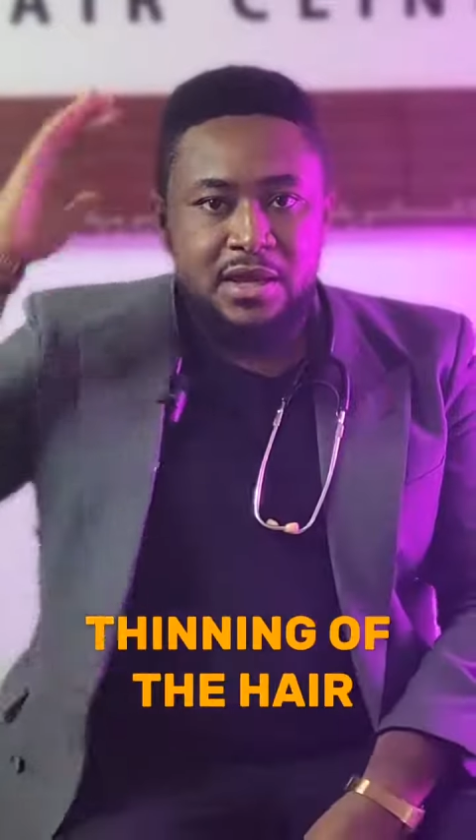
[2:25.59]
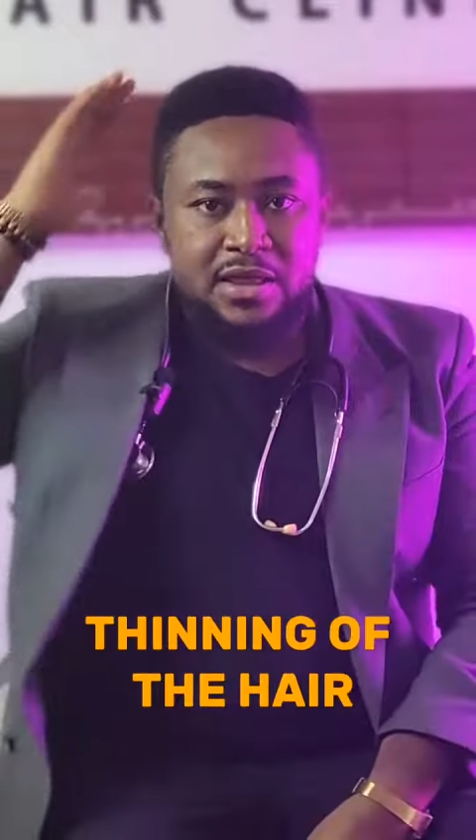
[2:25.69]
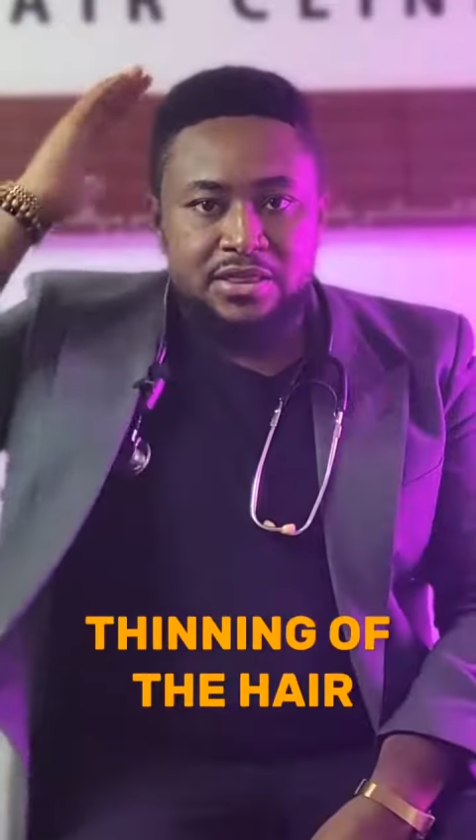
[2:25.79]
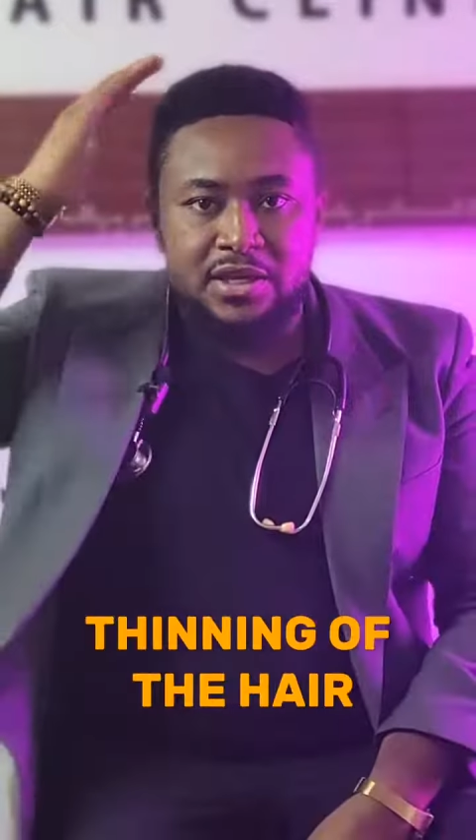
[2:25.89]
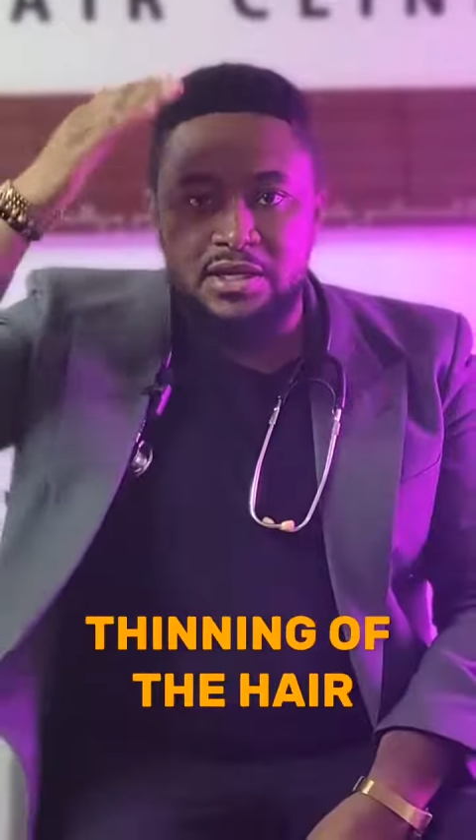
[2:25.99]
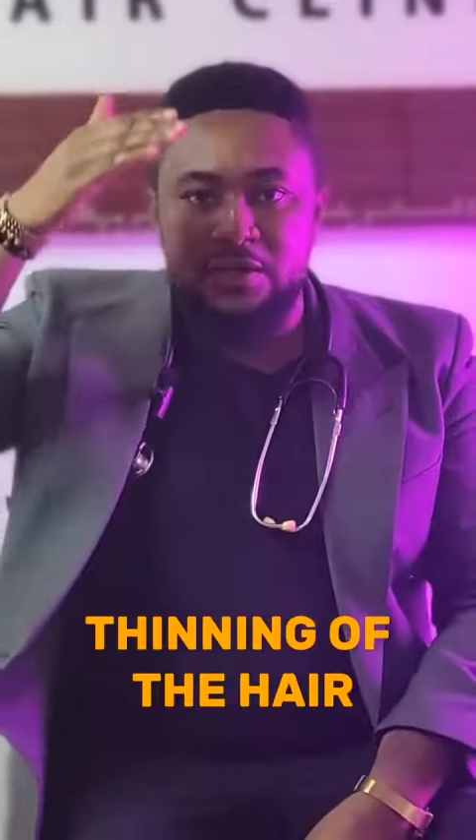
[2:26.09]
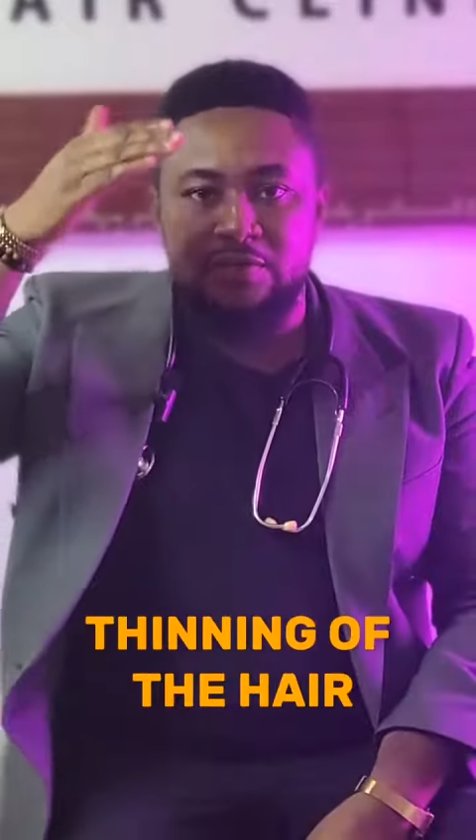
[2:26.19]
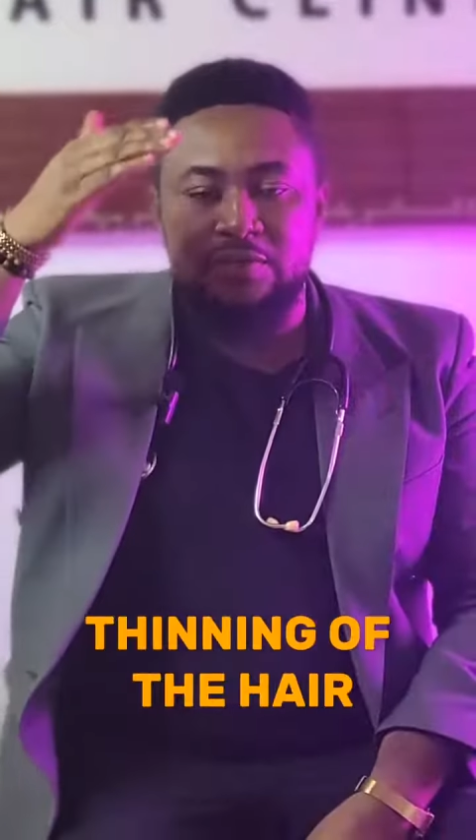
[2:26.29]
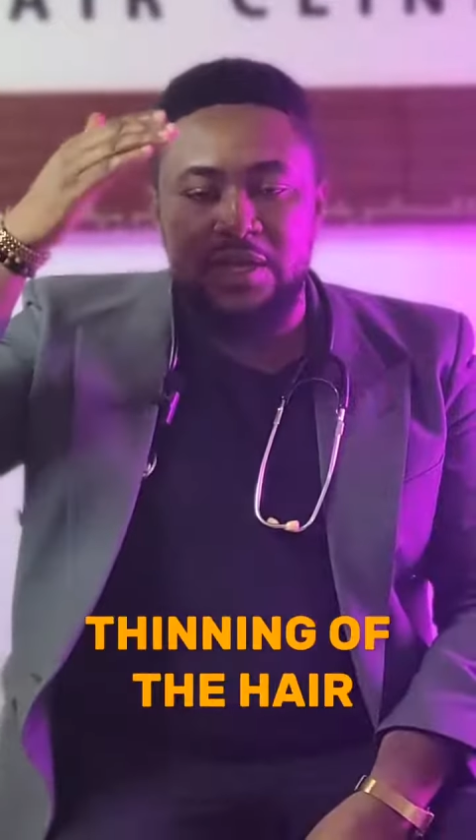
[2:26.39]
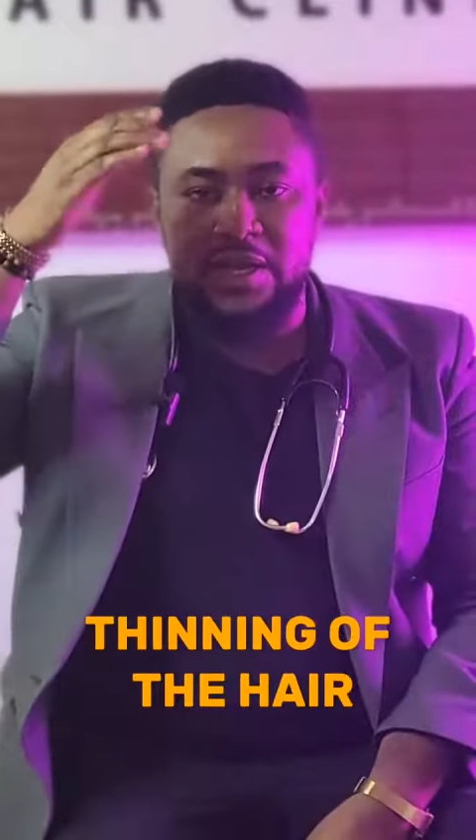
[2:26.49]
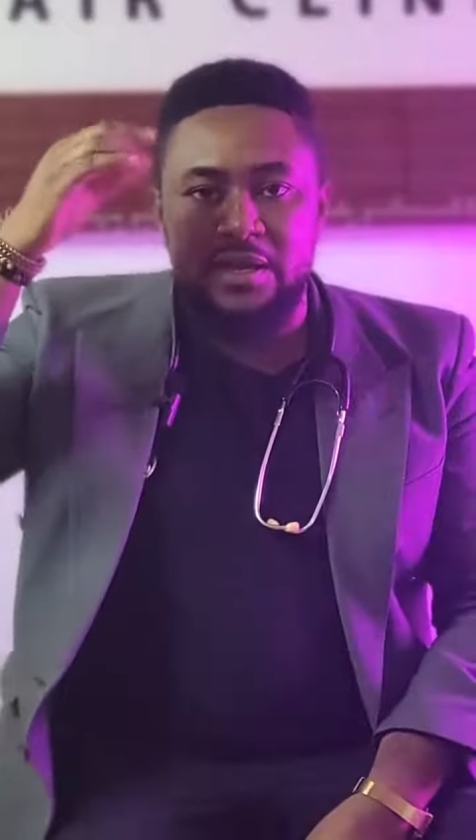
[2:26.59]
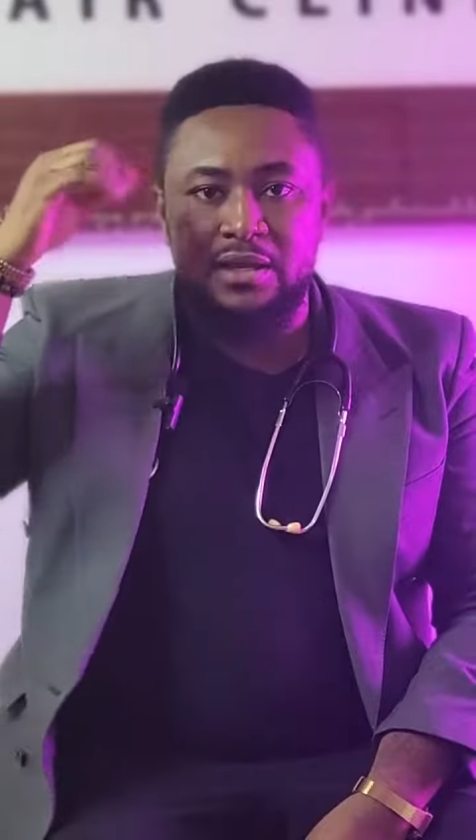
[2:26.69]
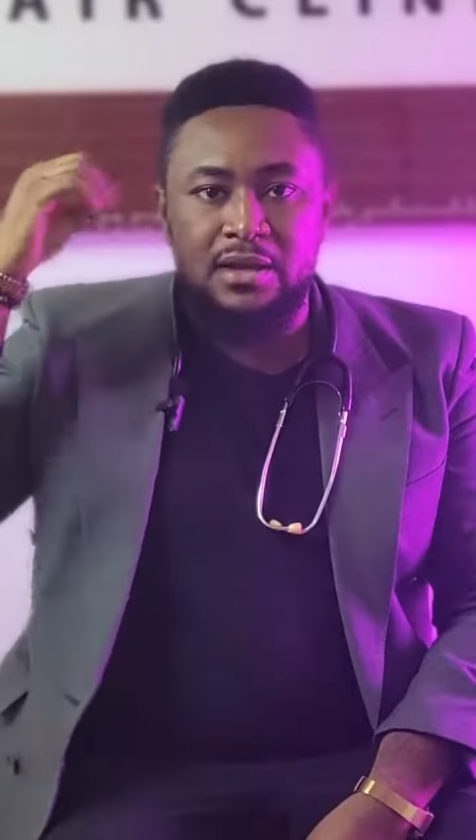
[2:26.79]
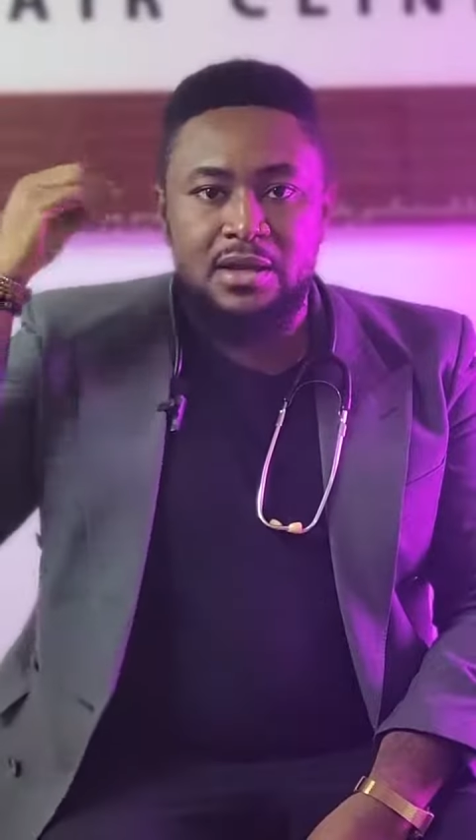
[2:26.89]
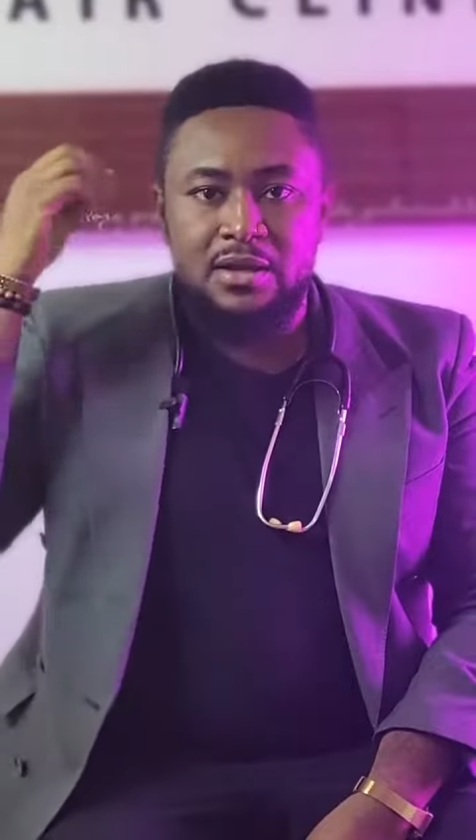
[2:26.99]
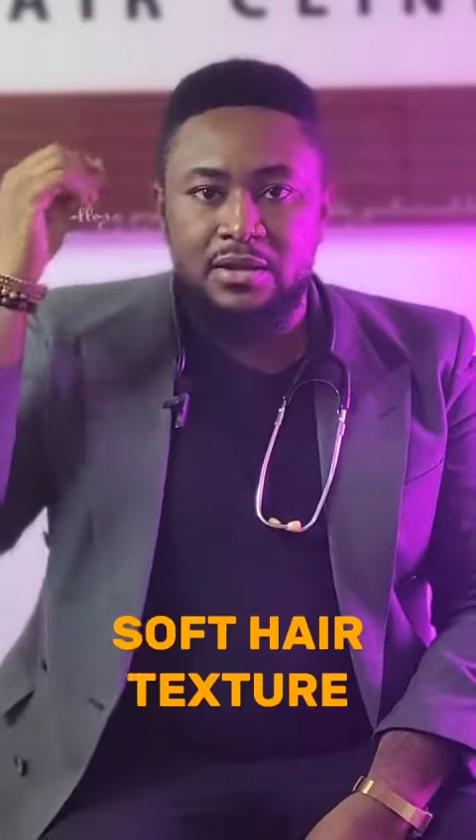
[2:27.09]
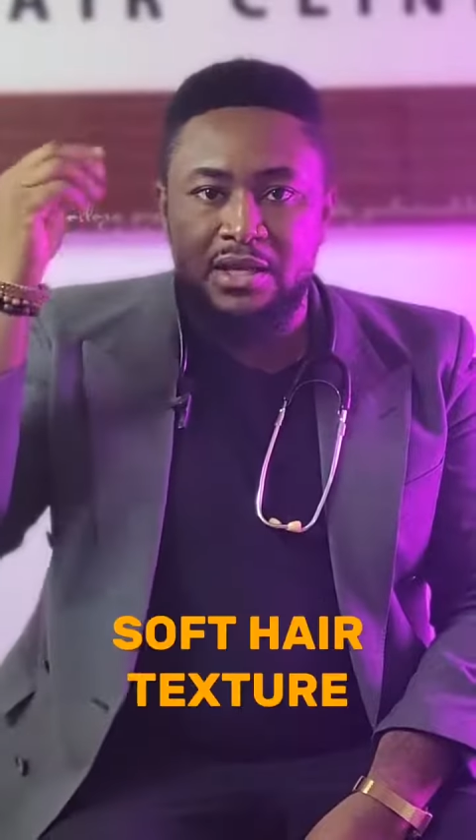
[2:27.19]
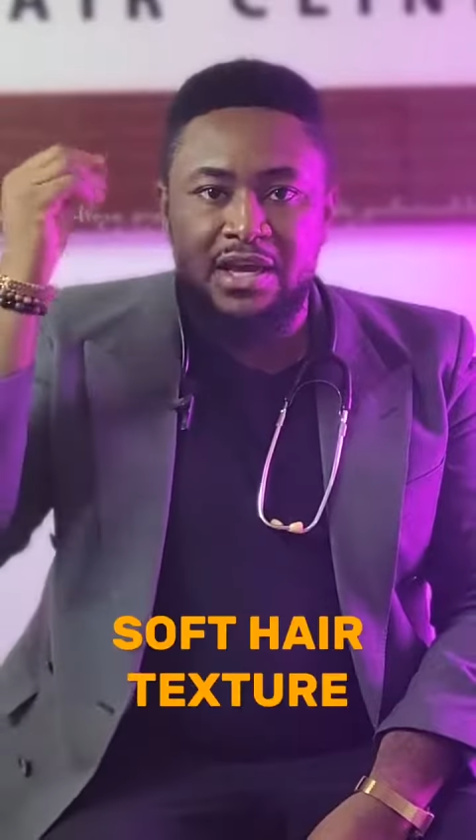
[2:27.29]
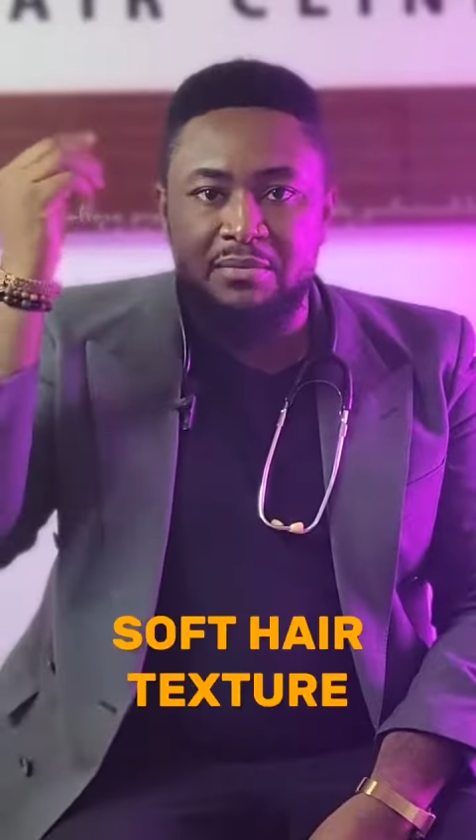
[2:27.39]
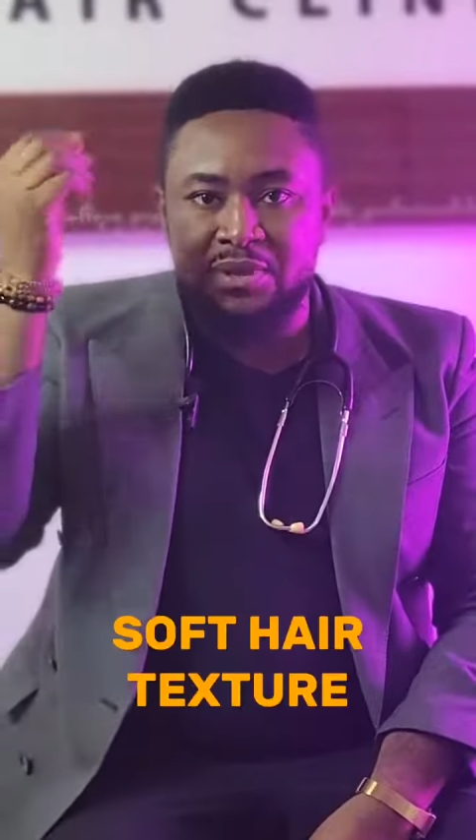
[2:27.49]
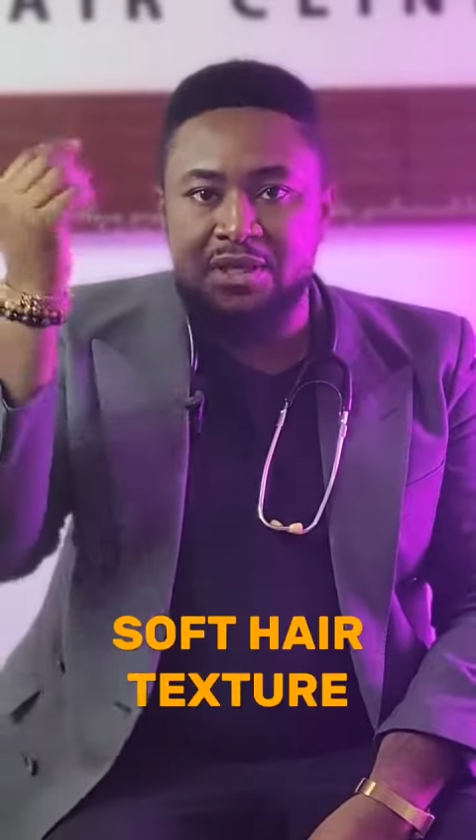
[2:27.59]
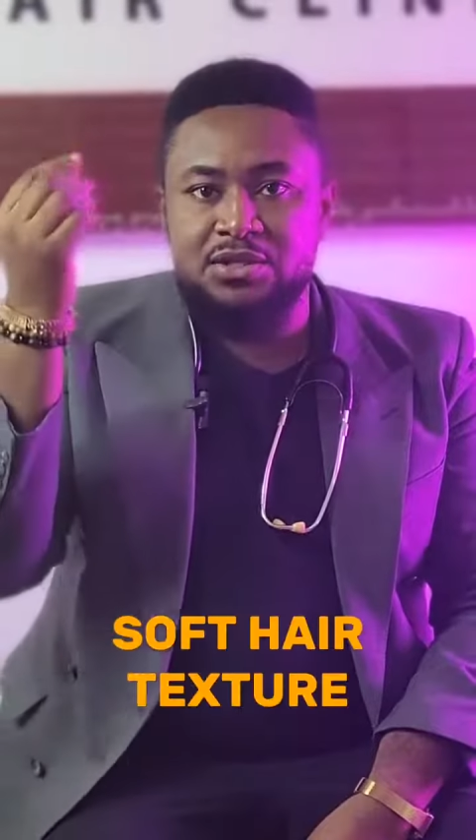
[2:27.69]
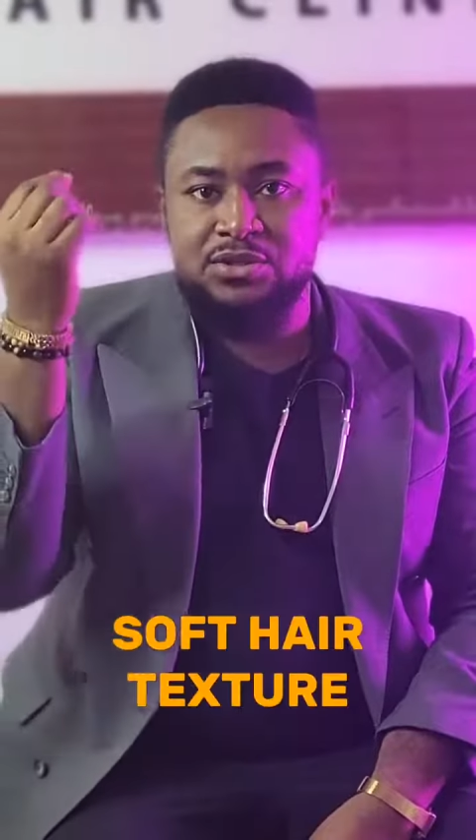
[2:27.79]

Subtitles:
thinning of the hair begins